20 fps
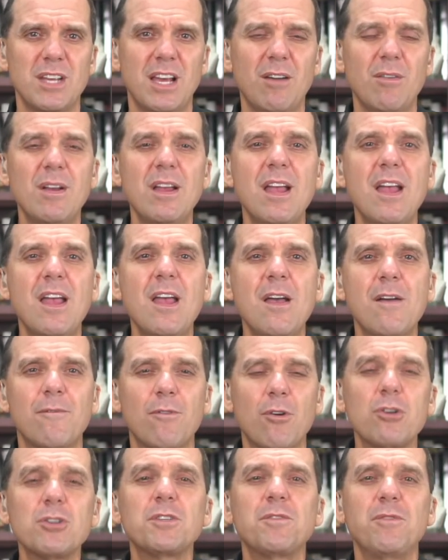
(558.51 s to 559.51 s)
Now,
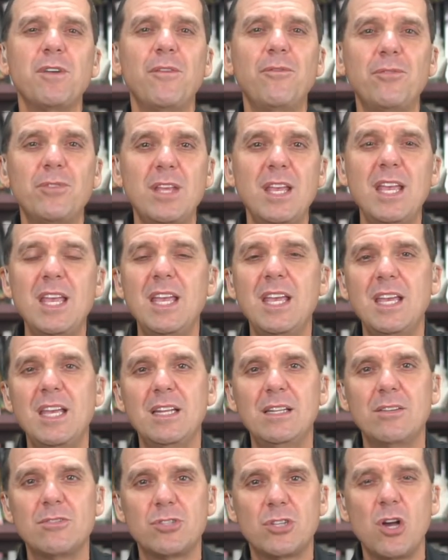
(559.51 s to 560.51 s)
verse
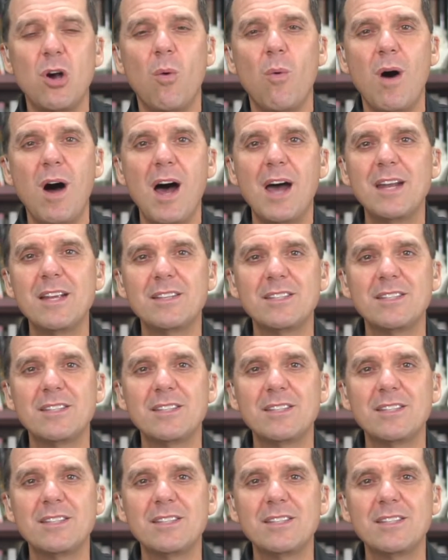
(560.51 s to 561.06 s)
fifteen, let's go on.